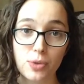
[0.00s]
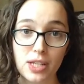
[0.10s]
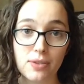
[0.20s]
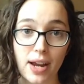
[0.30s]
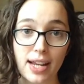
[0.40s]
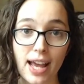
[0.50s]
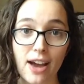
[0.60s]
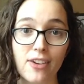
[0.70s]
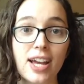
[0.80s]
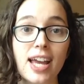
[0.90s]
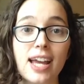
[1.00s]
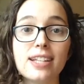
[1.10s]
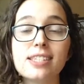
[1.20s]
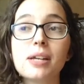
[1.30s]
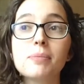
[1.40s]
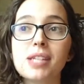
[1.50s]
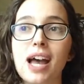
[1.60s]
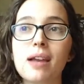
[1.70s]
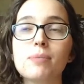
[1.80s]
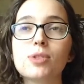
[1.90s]
you need right now? And
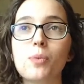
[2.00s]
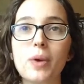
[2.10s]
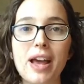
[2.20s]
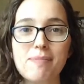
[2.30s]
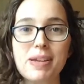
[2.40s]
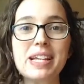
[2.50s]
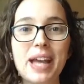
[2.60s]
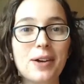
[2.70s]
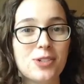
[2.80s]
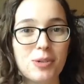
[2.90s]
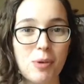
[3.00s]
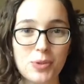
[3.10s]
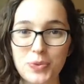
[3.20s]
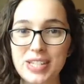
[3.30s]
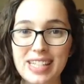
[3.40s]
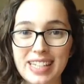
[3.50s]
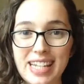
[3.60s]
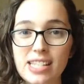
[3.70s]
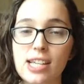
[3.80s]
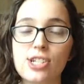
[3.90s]
sometimes what I've been encountering most
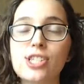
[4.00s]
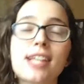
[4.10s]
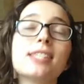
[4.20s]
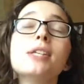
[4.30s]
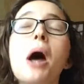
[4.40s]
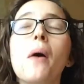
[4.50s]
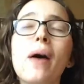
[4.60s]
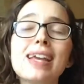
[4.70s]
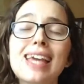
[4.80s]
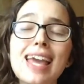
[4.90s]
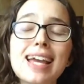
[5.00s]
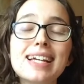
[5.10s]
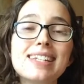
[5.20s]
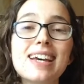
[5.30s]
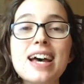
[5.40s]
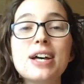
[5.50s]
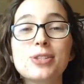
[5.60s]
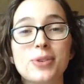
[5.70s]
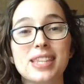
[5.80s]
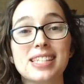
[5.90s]
recently is that she says, no, I can't.
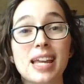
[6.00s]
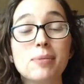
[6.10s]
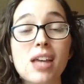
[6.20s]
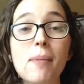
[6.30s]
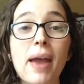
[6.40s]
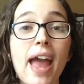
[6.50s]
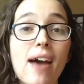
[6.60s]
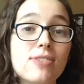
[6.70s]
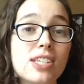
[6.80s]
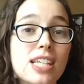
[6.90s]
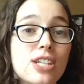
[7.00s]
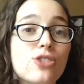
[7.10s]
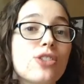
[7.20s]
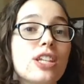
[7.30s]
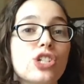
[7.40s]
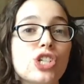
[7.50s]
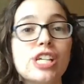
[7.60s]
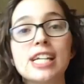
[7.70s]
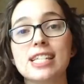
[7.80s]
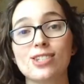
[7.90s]
So at the same time, I have to teach her that
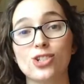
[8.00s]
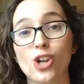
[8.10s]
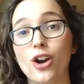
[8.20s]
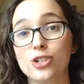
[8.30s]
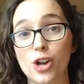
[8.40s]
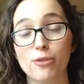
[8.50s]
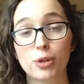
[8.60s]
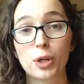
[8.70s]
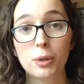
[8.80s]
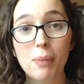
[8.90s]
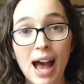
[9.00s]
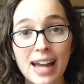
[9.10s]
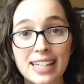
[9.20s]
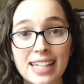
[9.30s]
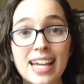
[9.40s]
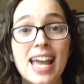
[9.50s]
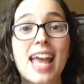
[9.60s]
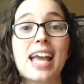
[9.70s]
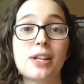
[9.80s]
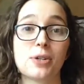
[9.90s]
she is in charge of her body
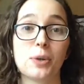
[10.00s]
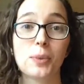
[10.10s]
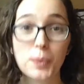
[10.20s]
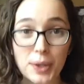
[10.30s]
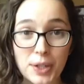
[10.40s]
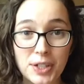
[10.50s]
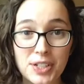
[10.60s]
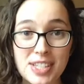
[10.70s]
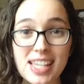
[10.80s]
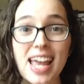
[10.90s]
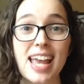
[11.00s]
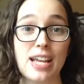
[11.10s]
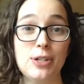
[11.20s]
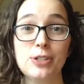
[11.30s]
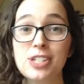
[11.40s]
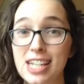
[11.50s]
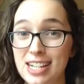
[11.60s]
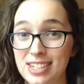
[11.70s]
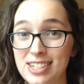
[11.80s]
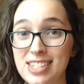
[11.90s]
and her words and her
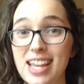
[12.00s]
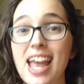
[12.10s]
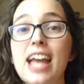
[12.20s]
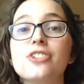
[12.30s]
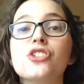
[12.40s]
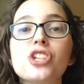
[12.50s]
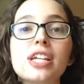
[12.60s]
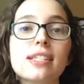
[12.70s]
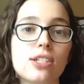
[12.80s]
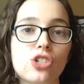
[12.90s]
tears, and she is in